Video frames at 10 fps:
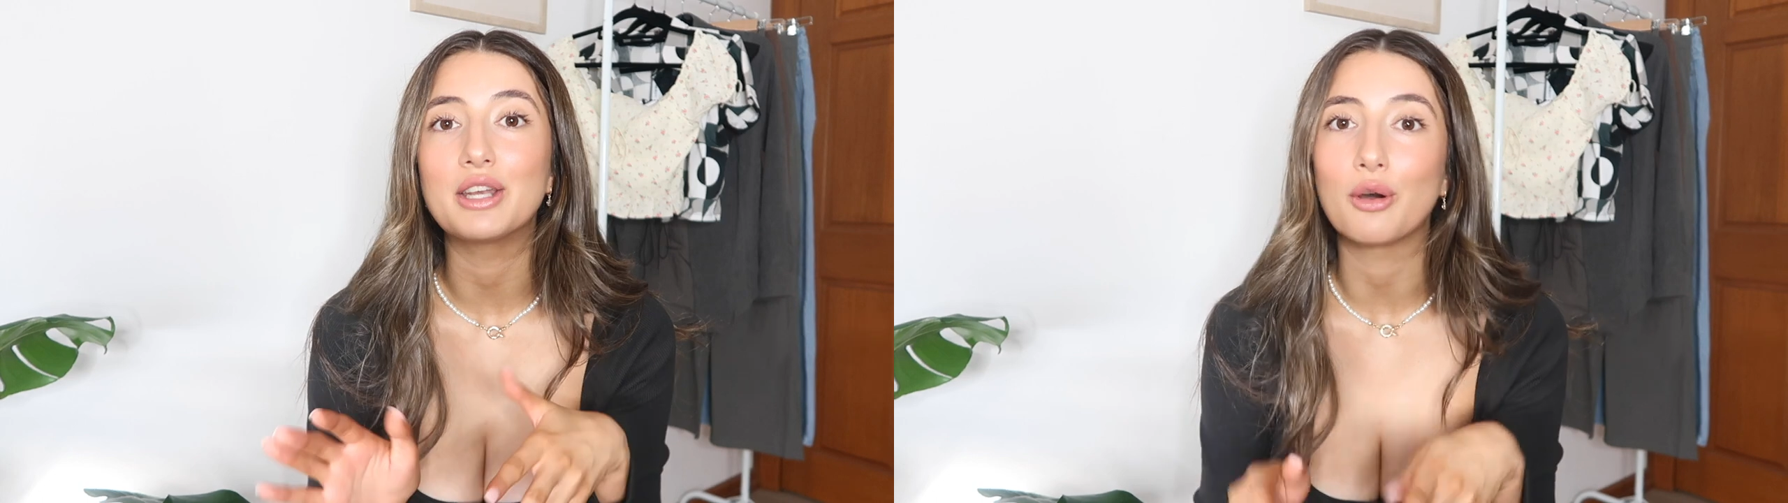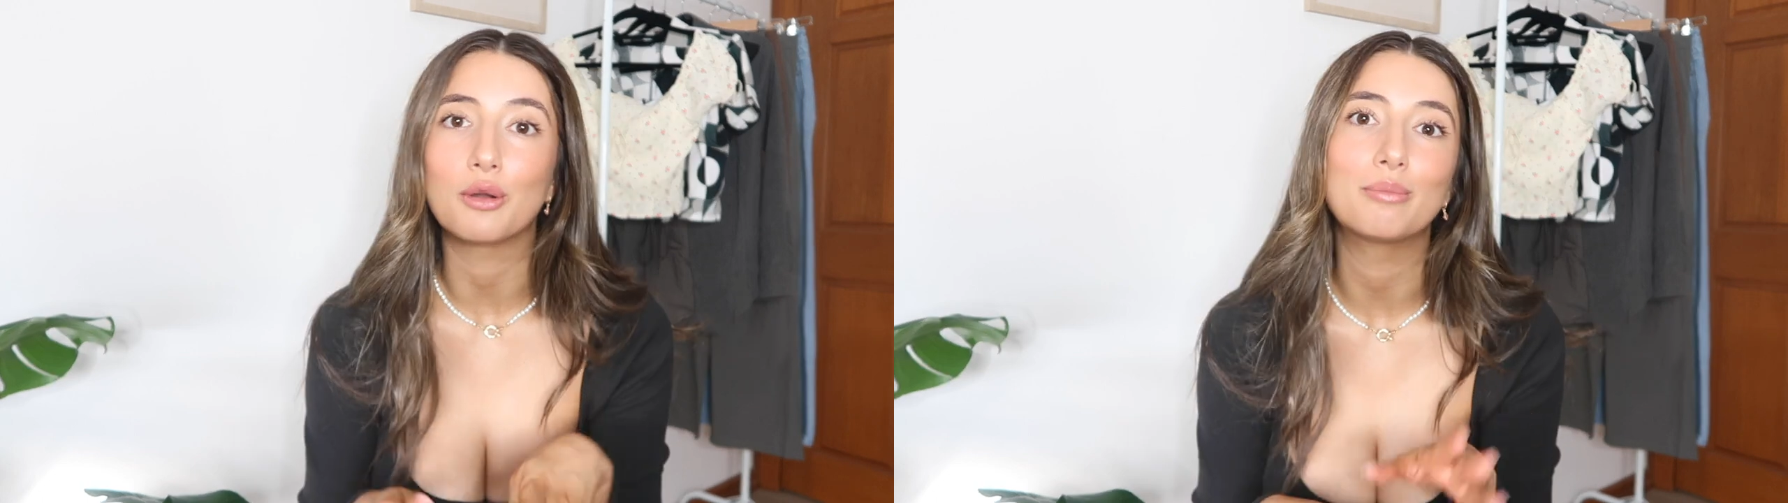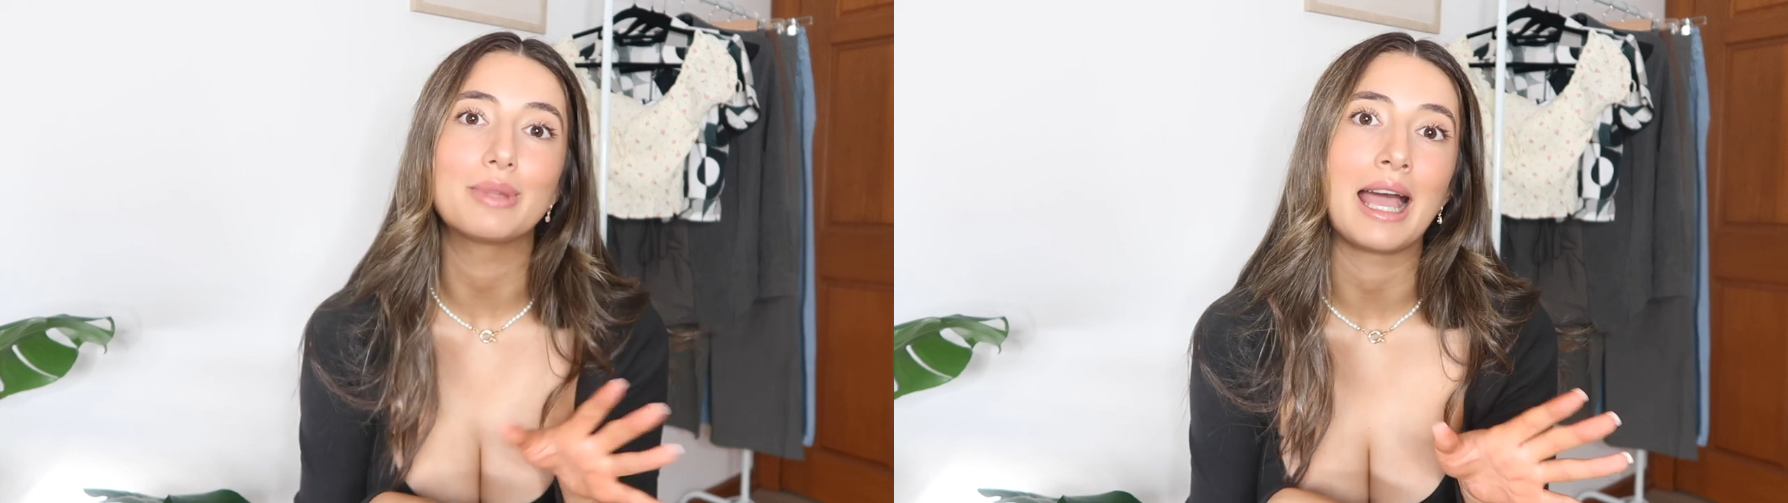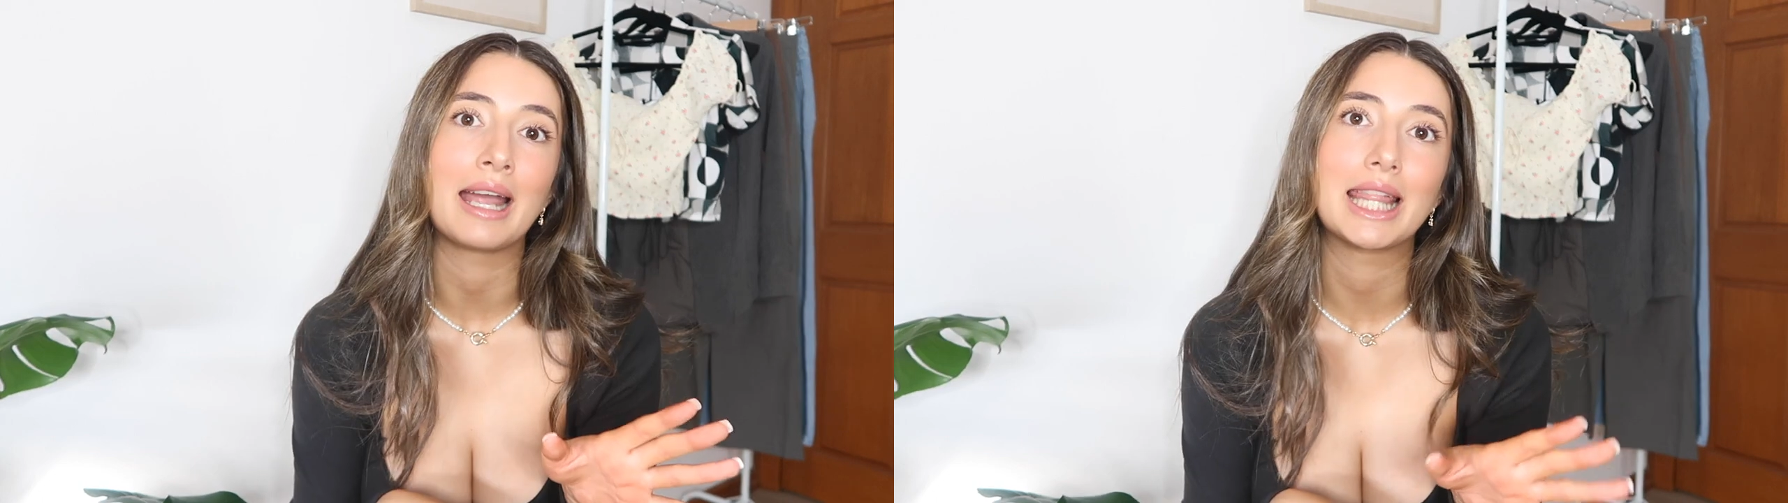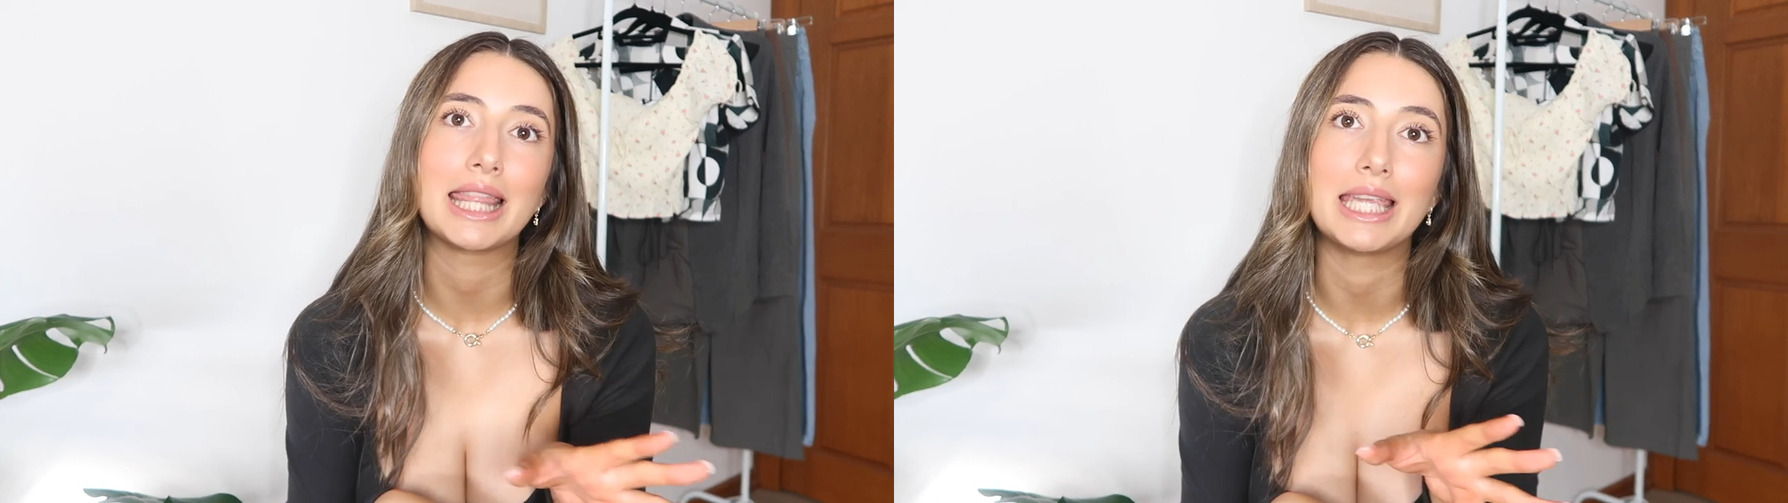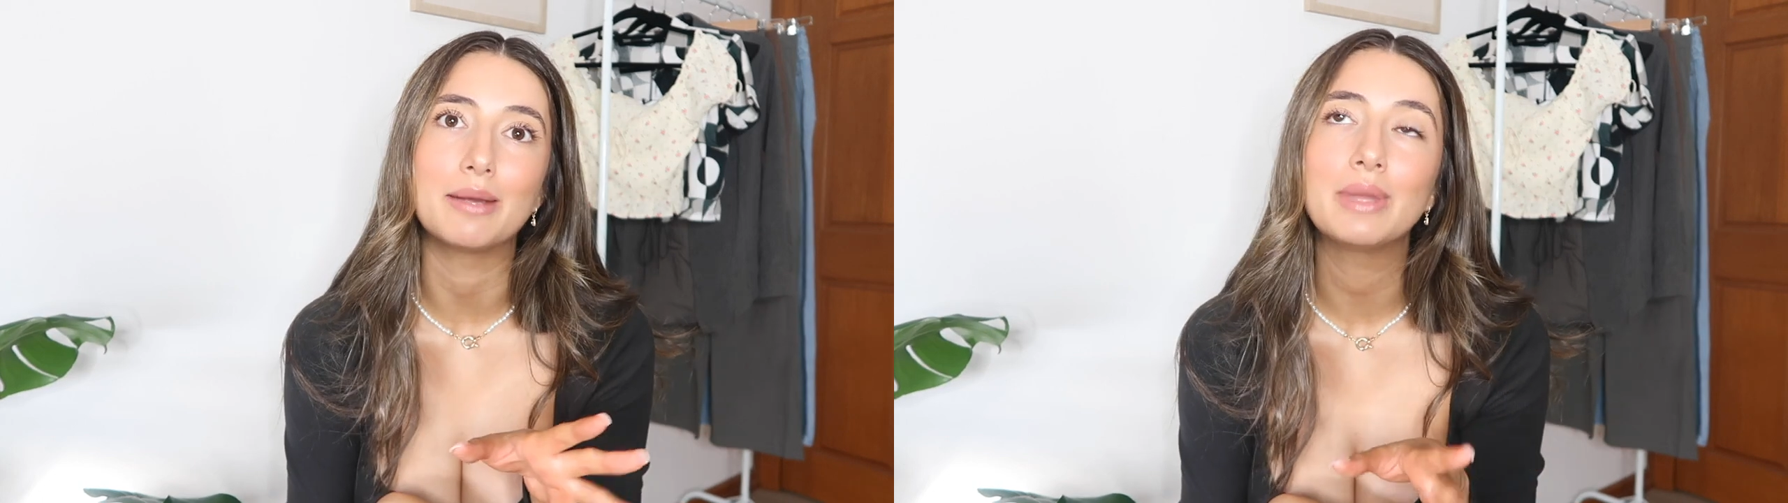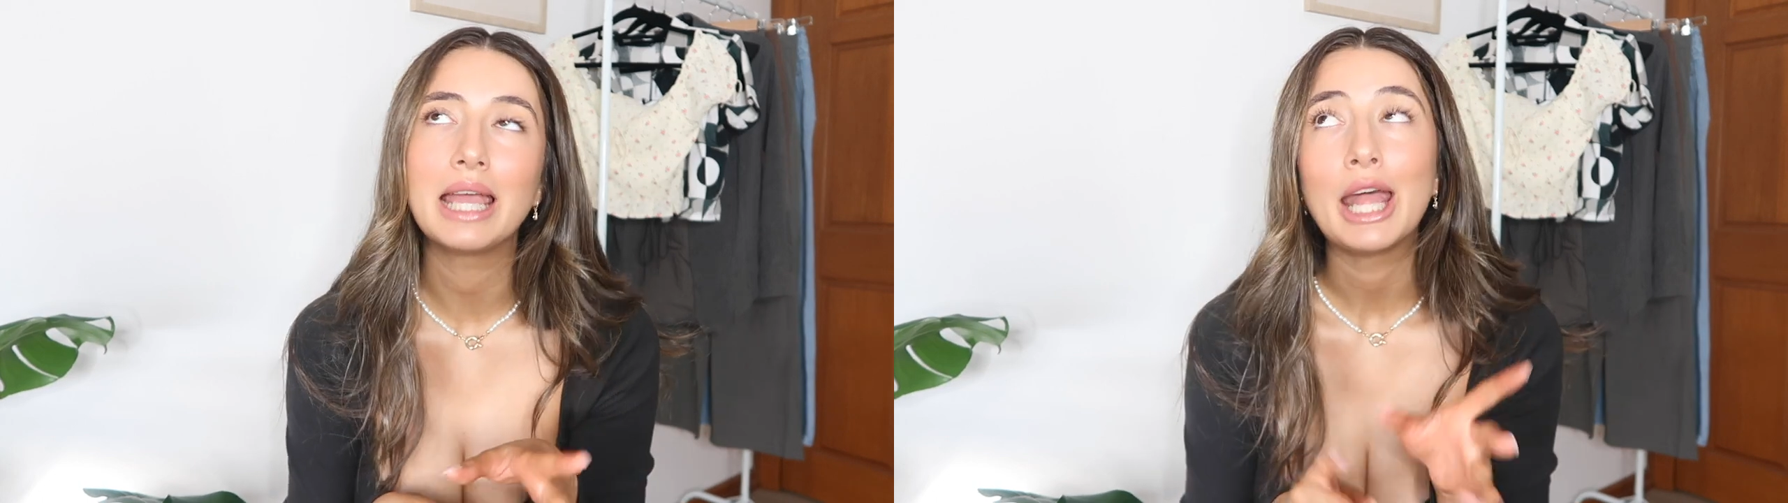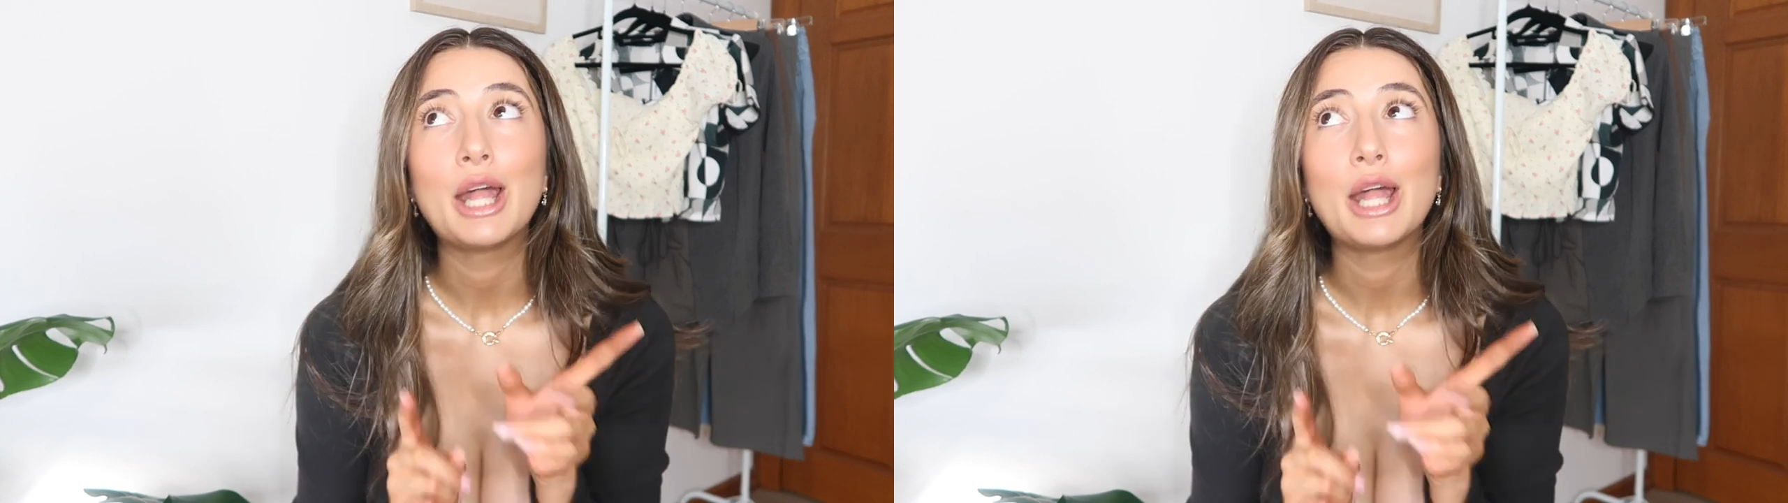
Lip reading: non-black theme.